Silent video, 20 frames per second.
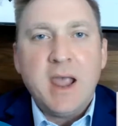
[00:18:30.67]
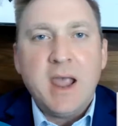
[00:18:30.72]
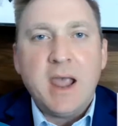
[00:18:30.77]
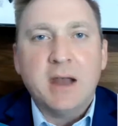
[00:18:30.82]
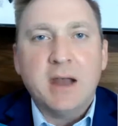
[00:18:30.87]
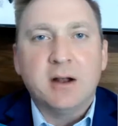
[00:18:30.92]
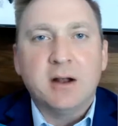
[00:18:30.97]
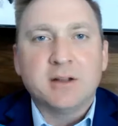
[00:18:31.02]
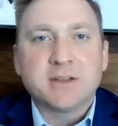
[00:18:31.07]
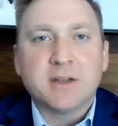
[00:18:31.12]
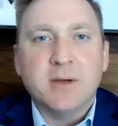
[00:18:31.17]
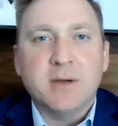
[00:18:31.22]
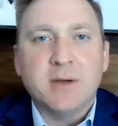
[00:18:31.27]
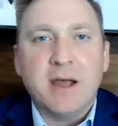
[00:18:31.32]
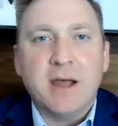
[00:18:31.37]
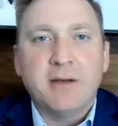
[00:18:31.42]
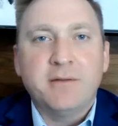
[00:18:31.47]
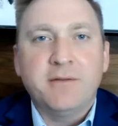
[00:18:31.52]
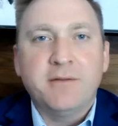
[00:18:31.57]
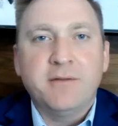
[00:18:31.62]
and also
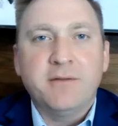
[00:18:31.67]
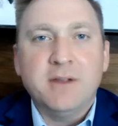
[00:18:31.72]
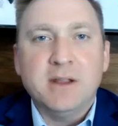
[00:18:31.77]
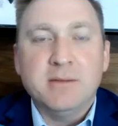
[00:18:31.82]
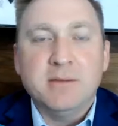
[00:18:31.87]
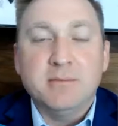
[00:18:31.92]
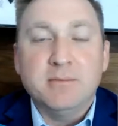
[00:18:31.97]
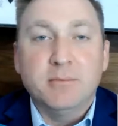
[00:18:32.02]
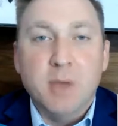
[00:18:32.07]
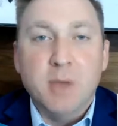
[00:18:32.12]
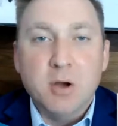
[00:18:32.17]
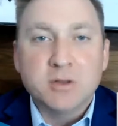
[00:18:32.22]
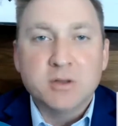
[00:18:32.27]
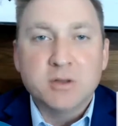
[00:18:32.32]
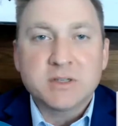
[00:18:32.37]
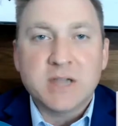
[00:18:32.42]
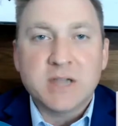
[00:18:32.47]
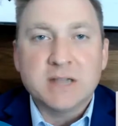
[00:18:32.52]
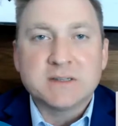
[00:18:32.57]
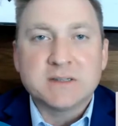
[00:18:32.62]
have, in
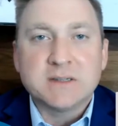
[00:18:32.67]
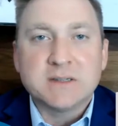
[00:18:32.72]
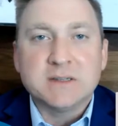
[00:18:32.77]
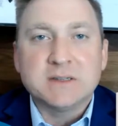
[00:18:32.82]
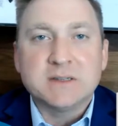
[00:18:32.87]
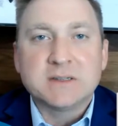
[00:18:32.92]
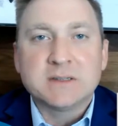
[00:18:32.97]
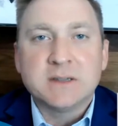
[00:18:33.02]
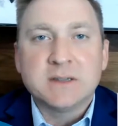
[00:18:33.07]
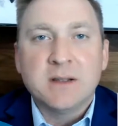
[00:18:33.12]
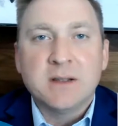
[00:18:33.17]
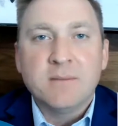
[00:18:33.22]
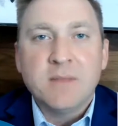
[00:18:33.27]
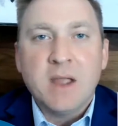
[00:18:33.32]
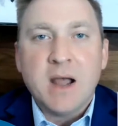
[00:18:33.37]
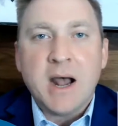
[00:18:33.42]
most cases,